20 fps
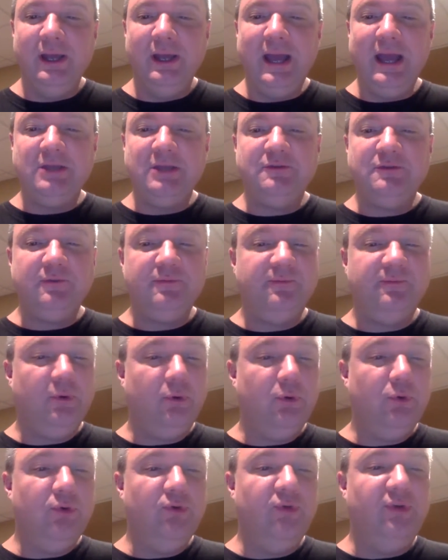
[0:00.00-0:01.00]
As for
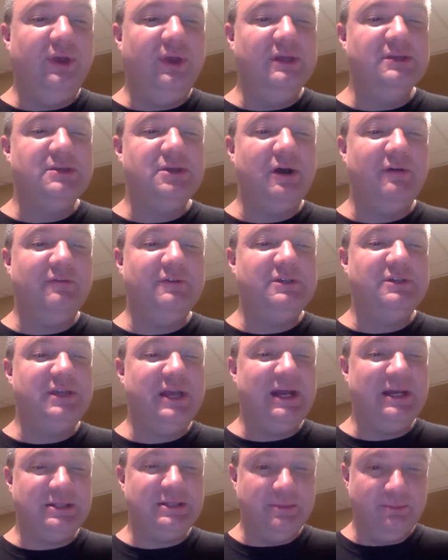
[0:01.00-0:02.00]
Foles, he has obviously
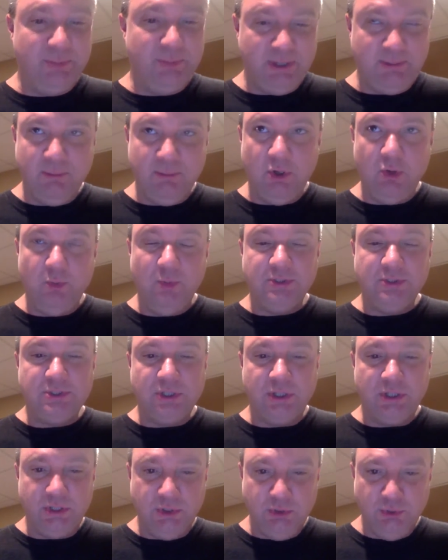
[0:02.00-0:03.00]
had some big moments
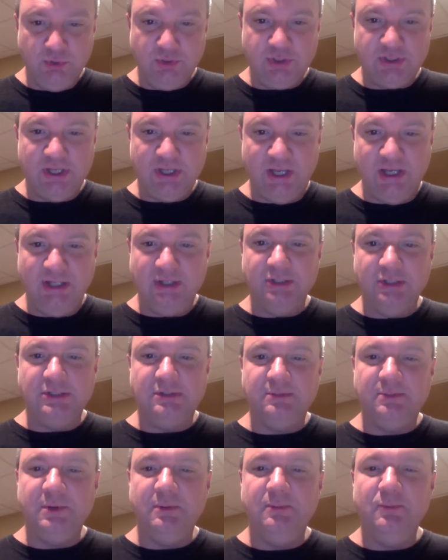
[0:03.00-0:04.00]
on huge
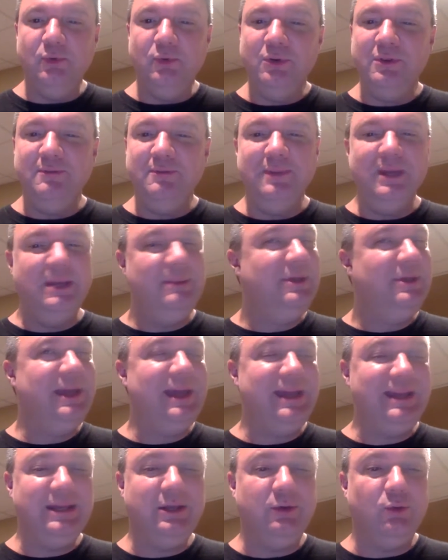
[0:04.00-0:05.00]
stages, but more than maybe
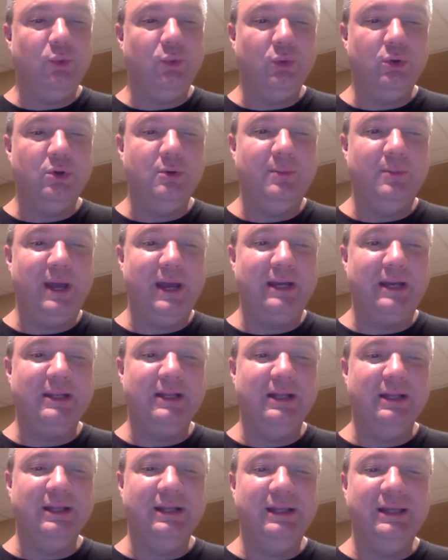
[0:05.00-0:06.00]
any quarterback
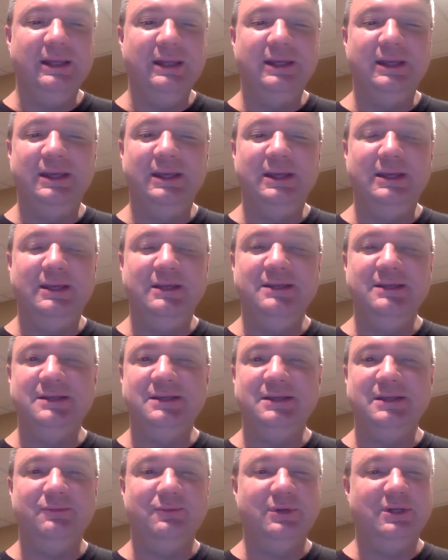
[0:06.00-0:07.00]
in the league, he's
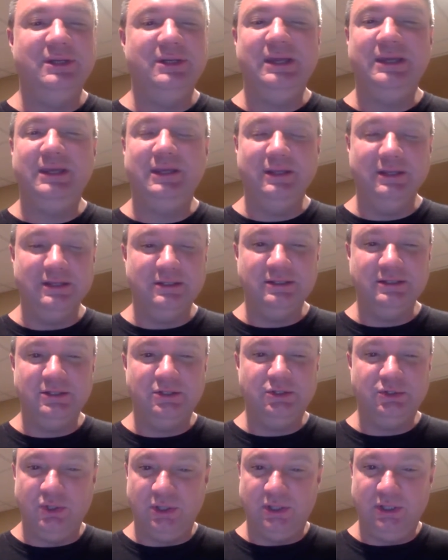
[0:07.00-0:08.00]
ridiculously
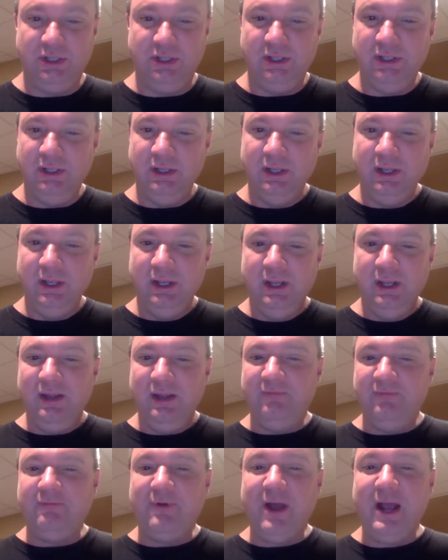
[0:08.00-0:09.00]
streaky.
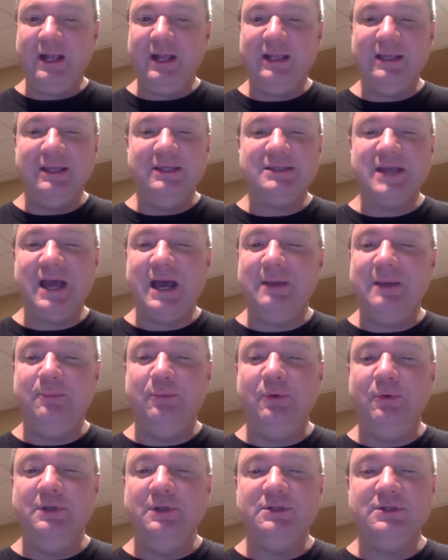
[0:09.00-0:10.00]
And frankly, his high
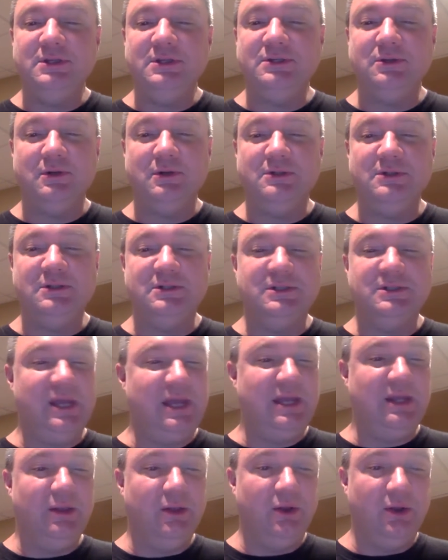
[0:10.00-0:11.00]
points just aren't
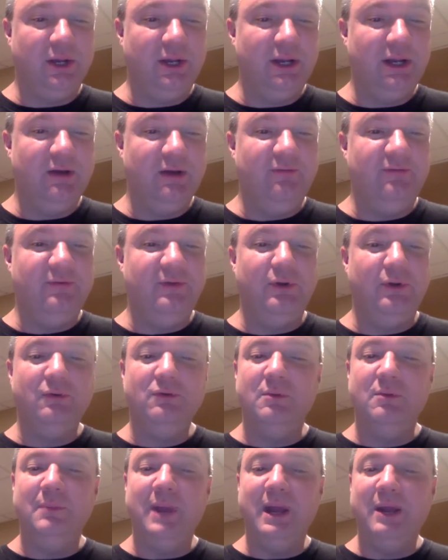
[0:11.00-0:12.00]
sustained long enough and
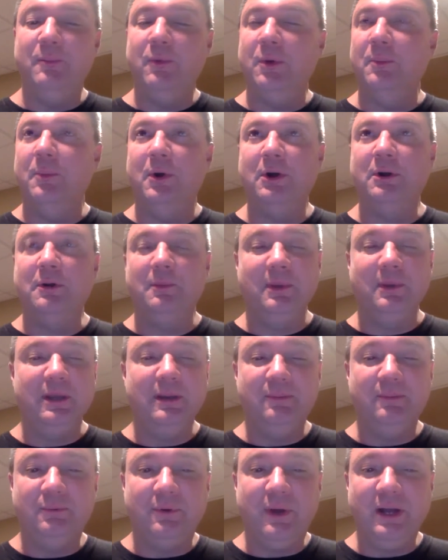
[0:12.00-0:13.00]
aren't remarkably
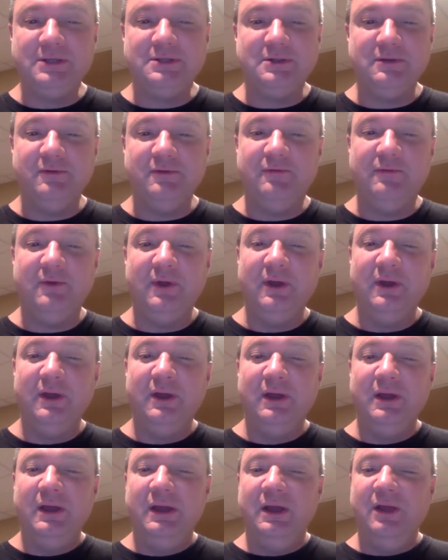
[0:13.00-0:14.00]
impressive,
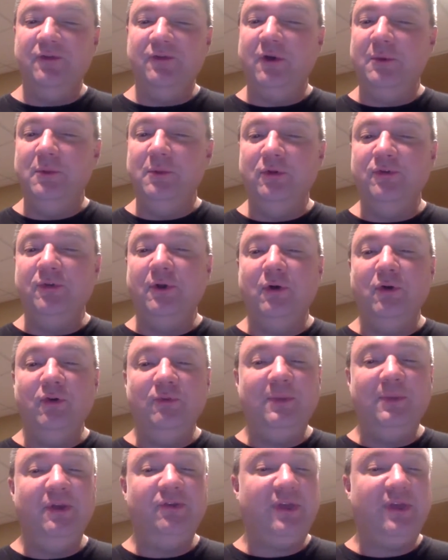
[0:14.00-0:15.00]
as almost all
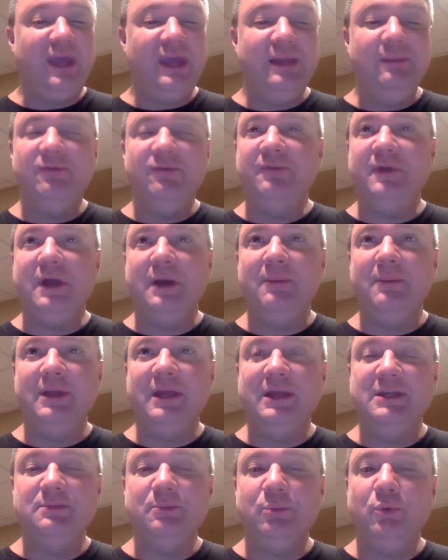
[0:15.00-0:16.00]
his best games have come
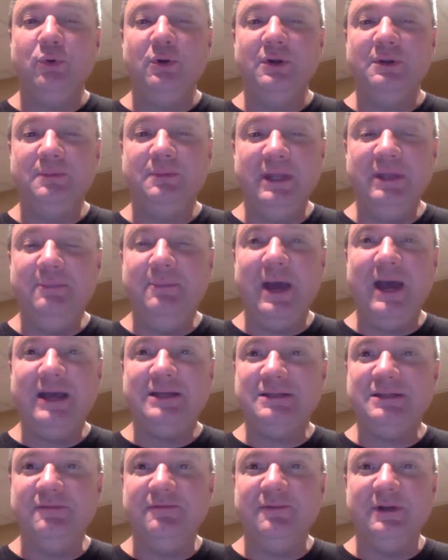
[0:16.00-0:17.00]
against poor deep
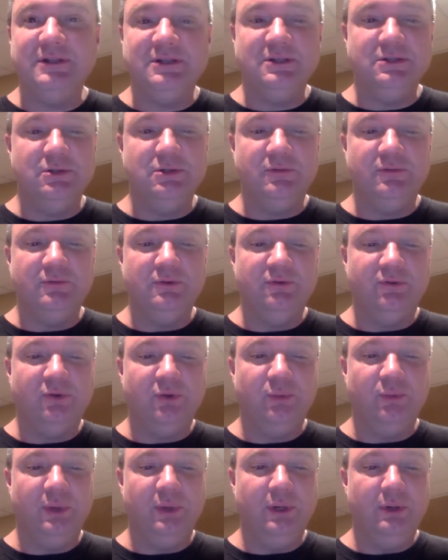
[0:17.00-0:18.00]
pass defenses over his
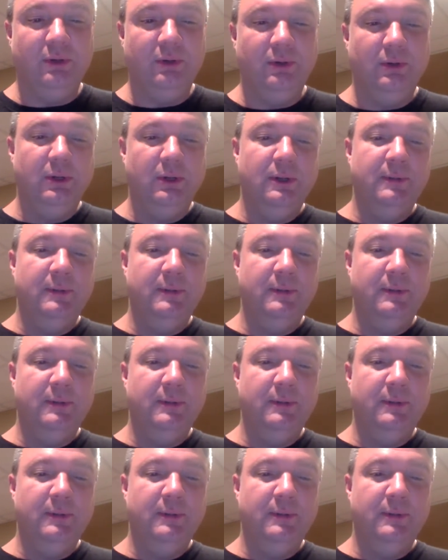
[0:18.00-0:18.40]
career.